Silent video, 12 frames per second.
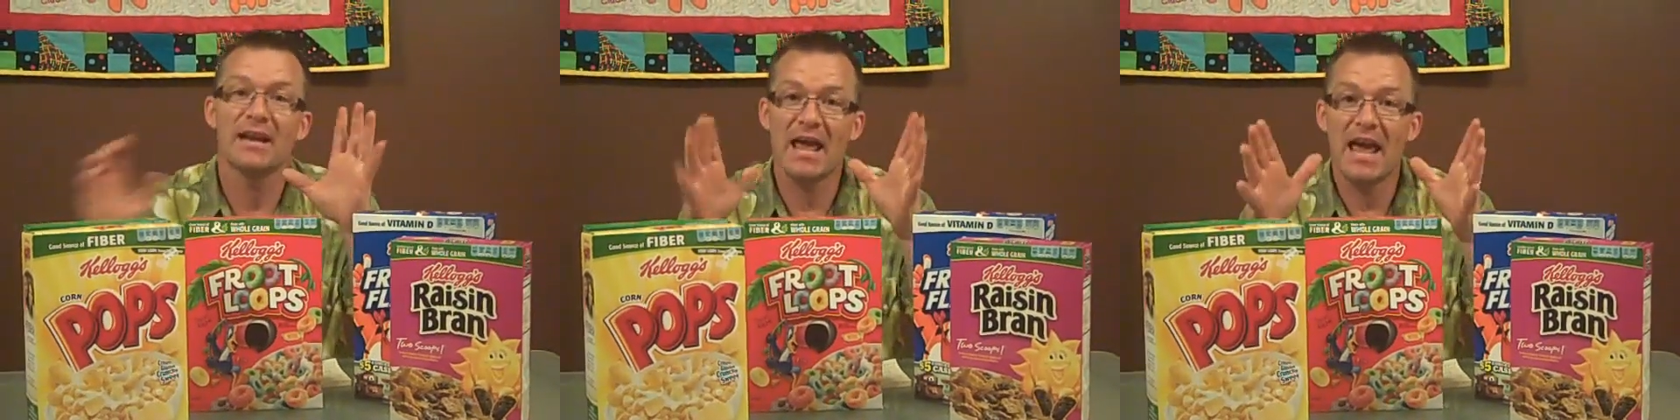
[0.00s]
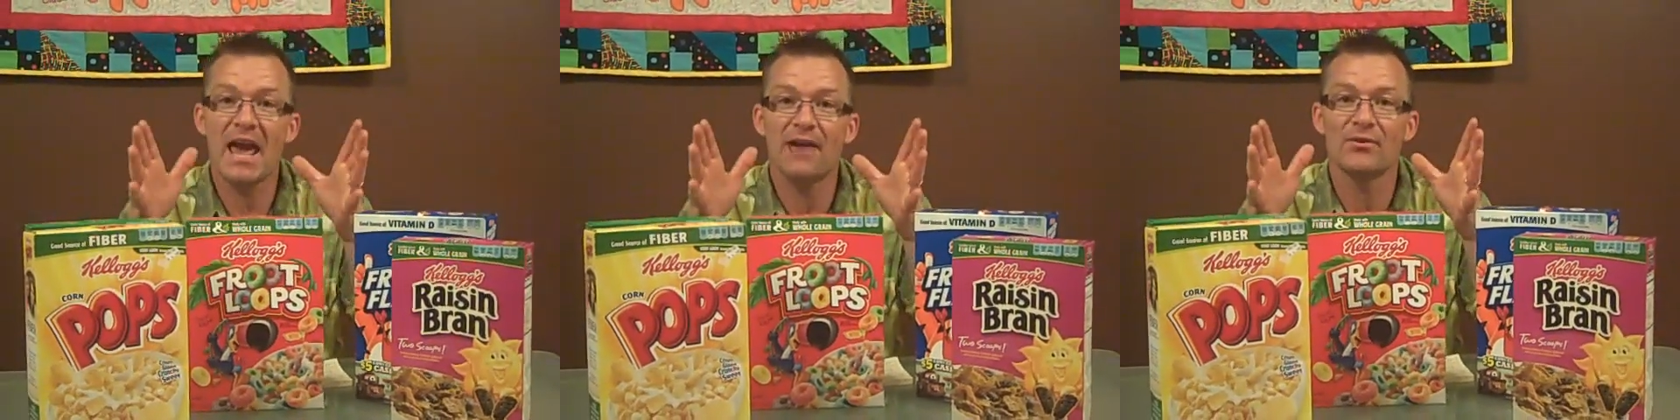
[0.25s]
and
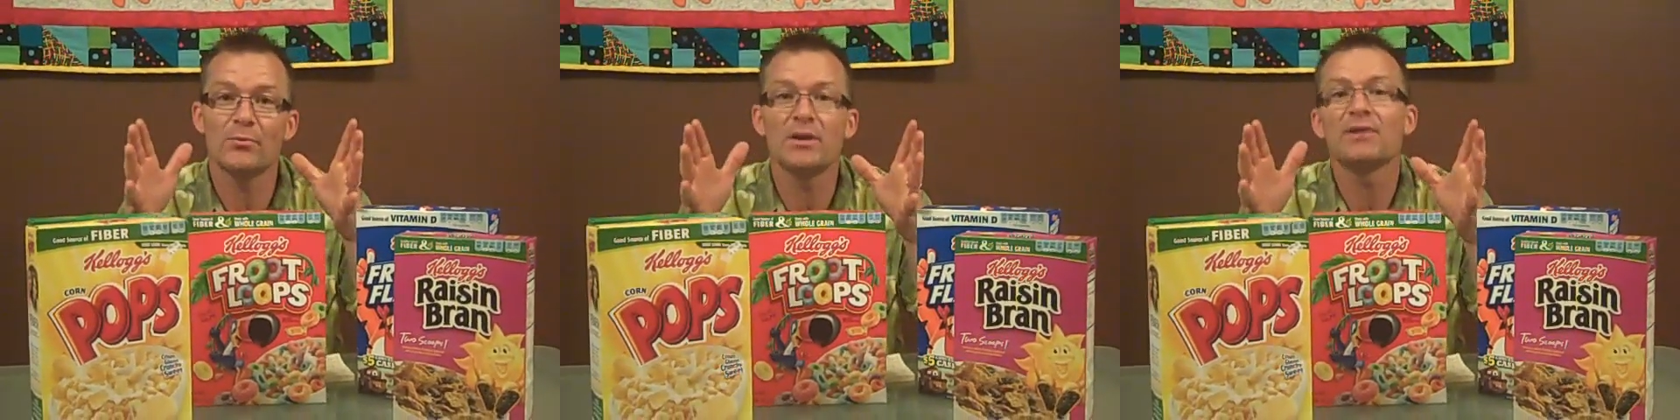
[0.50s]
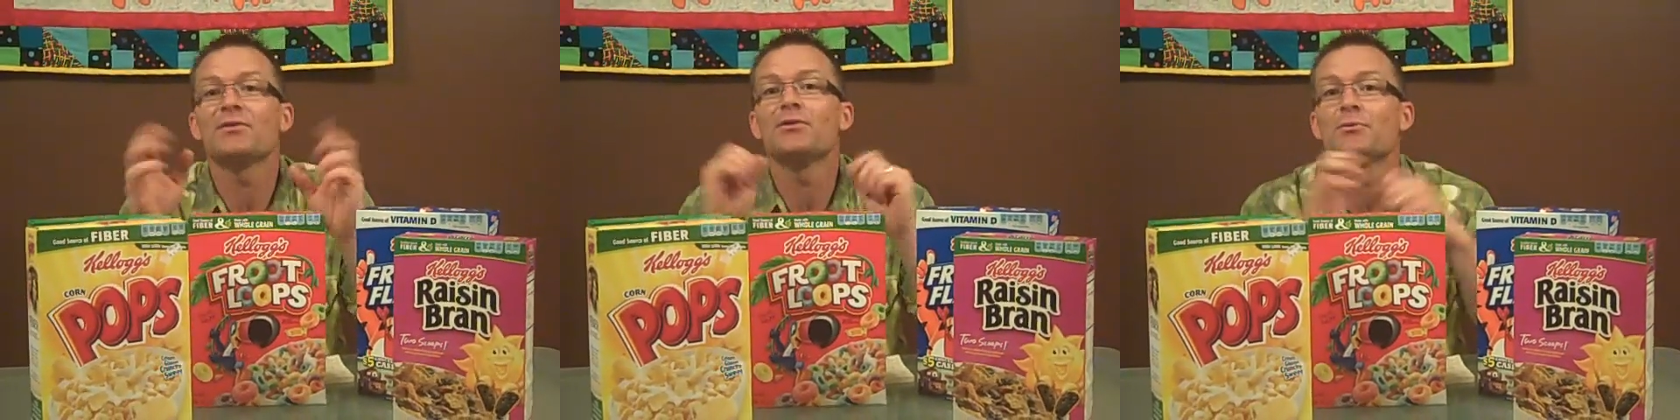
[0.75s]
have it
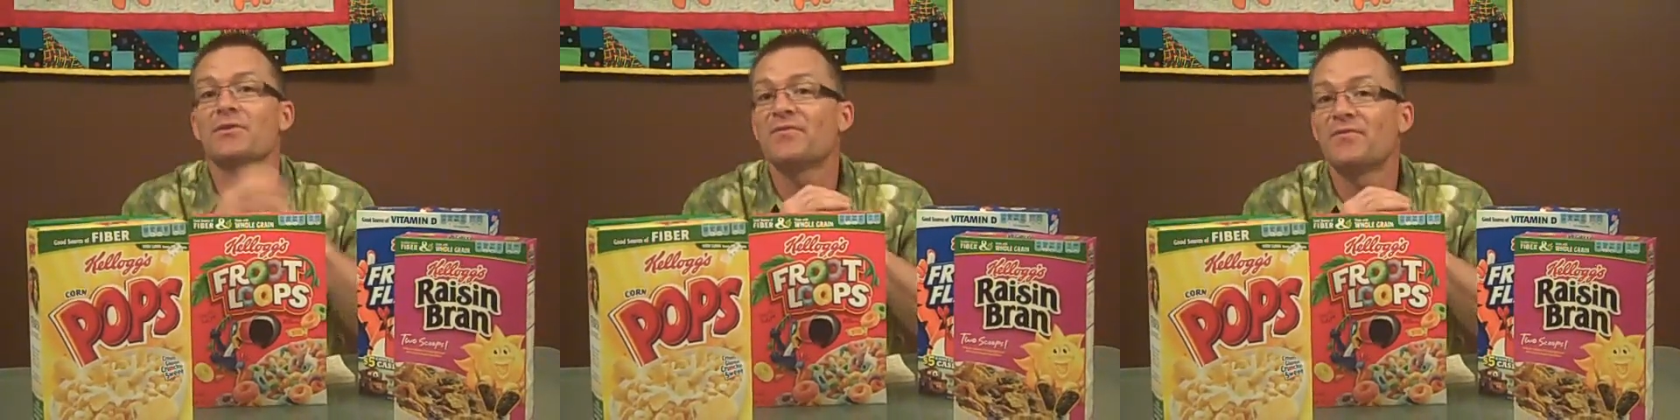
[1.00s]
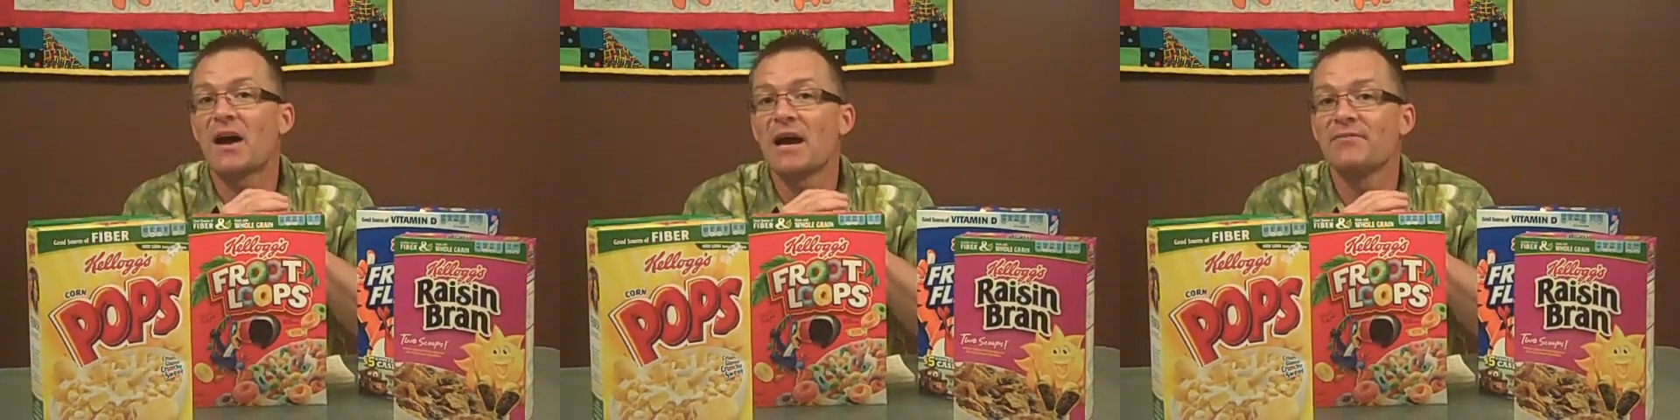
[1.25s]
with you, the
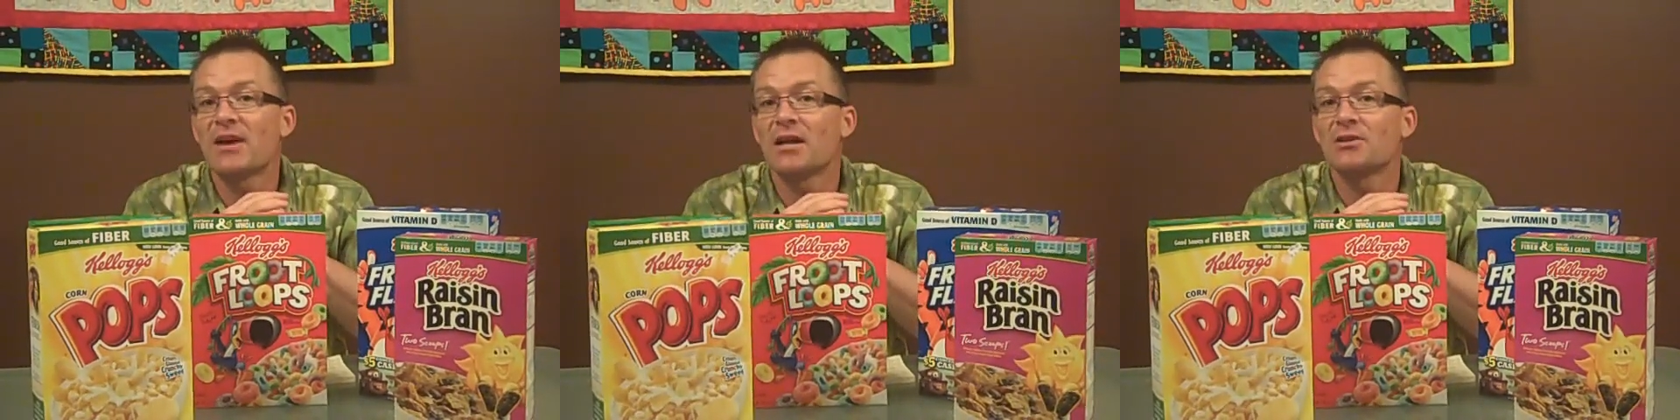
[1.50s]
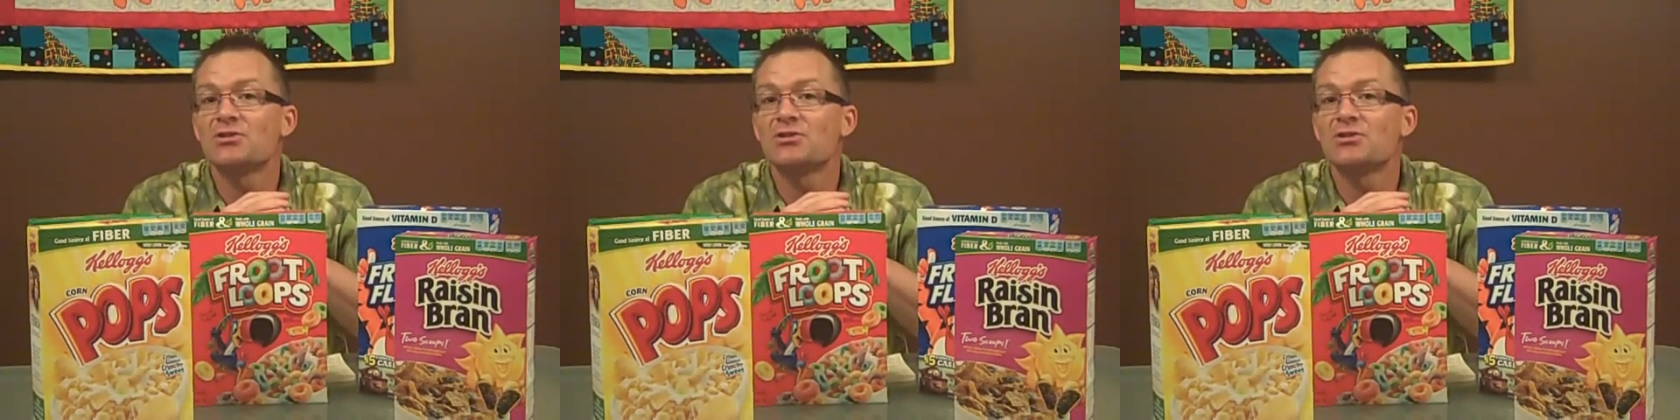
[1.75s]
$5